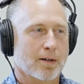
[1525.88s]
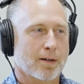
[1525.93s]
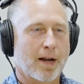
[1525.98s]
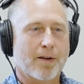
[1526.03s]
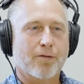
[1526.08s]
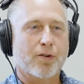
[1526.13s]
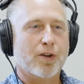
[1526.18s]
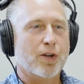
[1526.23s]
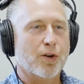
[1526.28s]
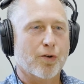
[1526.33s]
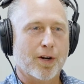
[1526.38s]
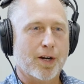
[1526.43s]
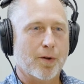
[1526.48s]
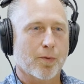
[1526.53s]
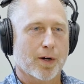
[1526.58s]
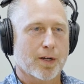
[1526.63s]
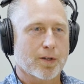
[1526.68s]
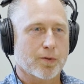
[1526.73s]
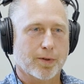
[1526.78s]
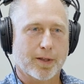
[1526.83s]
every year
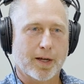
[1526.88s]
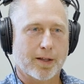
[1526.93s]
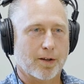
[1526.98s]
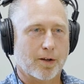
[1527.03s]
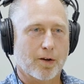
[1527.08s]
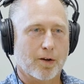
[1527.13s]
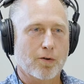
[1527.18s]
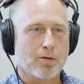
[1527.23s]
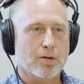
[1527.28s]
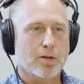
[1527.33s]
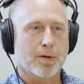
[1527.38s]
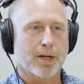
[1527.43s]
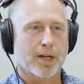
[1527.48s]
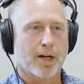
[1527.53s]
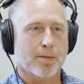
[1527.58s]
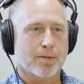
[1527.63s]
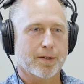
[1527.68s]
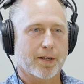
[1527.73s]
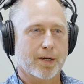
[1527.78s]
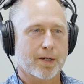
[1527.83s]
anyways, without the codes being
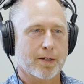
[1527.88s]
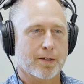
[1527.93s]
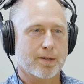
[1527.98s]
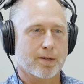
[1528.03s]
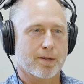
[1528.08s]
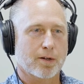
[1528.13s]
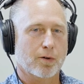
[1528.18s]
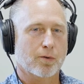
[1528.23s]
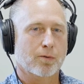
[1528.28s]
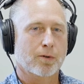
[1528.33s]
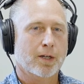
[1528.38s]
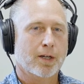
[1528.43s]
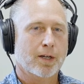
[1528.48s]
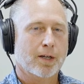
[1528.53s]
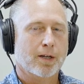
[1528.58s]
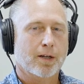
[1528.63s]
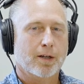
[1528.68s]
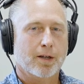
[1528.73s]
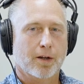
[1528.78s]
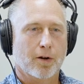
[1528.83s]
updated. So,
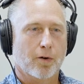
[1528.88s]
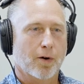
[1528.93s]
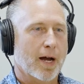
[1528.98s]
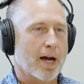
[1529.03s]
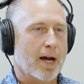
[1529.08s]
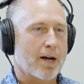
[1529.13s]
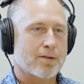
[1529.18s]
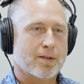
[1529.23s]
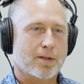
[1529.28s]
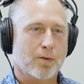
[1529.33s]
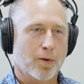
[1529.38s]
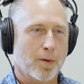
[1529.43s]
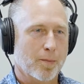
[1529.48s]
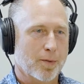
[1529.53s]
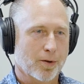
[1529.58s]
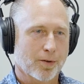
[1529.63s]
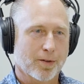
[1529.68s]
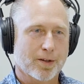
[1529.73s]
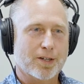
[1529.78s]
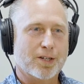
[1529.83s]
a house that we
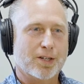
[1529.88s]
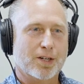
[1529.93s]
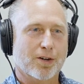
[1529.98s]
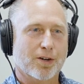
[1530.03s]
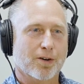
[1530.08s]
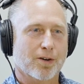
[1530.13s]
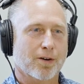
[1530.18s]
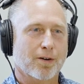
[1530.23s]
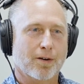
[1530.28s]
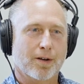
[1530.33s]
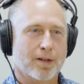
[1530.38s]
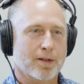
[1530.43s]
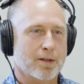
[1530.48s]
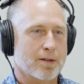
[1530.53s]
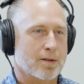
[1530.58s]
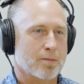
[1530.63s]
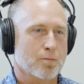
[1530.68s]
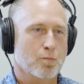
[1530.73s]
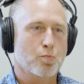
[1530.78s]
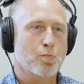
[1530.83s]
build this year
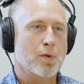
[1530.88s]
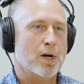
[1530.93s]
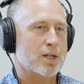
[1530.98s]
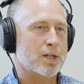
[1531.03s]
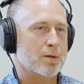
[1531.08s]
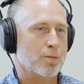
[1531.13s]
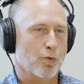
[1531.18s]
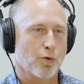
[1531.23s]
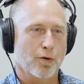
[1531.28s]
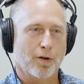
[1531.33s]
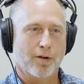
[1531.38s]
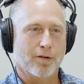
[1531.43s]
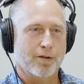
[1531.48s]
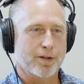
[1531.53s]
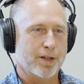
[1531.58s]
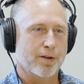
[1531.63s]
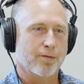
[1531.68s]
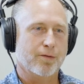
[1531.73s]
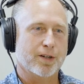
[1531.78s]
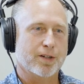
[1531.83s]
is much more
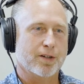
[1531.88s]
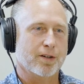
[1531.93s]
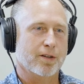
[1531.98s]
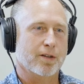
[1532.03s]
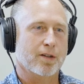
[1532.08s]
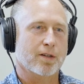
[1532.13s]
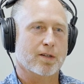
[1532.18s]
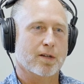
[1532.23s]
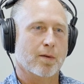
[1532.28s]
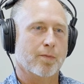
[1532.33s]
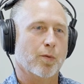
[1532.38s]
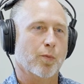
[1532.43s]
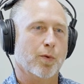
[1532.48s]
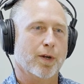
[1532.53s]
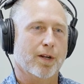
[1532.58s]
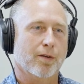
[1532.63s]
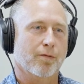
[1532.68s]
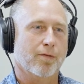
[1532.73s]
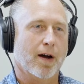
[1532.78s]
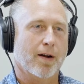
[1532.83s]
energy efficient than something we
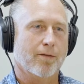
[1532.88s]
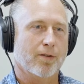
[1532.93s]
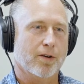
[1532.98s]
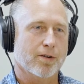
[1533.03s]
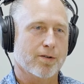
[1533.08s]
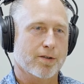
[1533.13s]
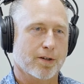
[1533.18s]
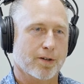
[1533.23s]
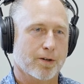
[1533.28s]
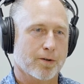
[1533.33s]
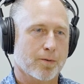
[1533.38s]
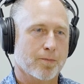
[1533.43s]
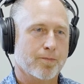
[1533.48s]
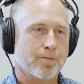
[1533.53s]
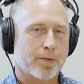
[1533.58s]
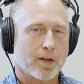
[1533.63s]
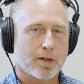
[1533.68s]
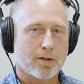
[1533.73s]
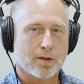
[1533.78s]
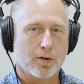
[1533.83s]
did 5 years ago.
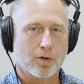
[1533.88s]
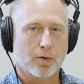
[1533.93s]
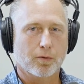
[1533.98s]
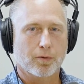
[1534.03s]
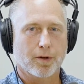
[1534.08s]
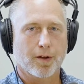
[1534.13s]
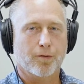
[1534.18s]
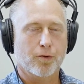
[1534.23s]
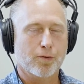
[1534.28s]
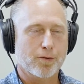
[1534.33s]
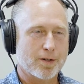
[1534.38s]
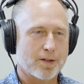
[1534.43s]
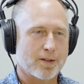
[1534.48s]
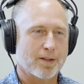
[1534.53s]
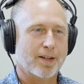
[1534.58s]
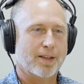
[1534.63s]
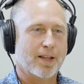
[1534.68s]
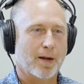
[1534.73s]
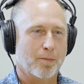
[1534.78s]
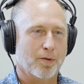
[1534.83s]
So if you just
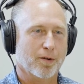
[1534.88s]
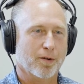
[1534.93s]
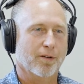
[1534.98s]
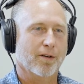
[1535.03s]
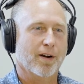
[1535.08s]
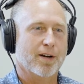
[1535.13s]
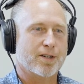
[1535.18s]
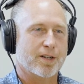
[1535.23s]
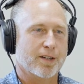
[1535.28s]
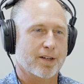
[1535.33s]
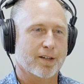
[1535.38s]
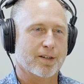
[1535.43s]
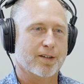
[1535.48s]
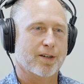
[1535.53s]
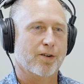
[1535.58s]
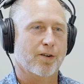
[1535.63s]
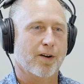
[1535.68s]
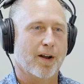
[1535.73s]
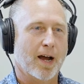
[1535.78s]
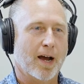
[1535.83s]
let that progression
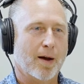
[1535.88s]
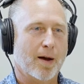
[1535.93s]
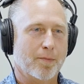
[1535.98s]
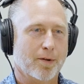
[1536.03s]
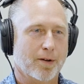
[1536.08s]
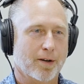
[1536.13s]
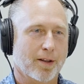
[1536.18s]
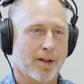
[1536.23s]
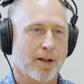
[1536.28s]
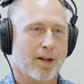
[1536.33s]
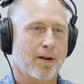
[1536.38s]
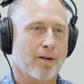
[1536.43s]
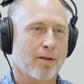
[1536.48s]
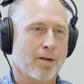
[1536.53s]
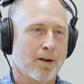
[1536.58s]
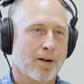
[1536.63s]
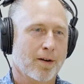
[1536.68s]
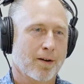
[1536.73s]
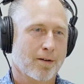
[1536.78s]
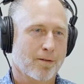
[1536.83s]
continue to happen and then
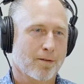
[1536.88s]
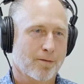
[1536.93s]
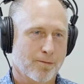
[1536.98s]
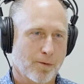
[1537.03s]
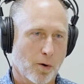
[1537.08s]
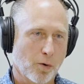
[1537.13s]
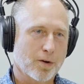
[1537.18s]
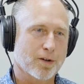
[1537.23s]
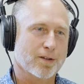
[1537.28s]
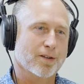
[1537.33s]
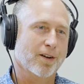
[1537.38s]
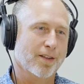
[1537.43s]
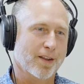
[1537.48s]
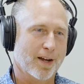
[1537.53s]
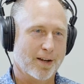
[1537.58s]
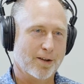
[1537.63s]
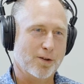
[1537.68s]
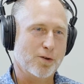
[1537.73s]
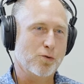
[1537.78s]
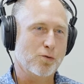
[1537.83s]
focus on
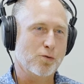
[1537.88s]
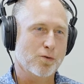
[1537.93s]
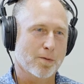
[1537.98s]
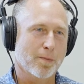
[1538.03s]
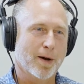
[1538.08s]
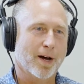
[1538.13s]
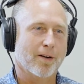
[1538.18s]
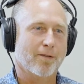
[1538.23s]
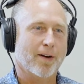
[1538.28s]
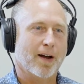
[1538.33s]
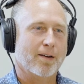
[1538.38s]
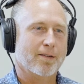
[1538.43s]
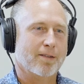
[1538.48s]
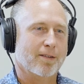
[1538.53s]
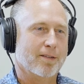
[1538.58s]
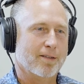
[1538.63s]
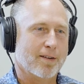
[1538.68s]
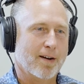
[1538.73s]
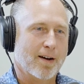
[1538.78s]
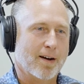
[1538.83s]
that huge amount of housing
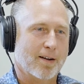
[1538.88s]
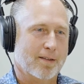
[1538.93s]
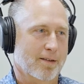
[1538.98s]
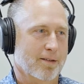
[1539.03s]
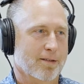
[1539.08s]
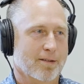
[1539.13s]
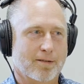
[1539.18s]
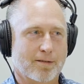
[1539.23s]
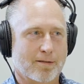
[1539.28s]
stock that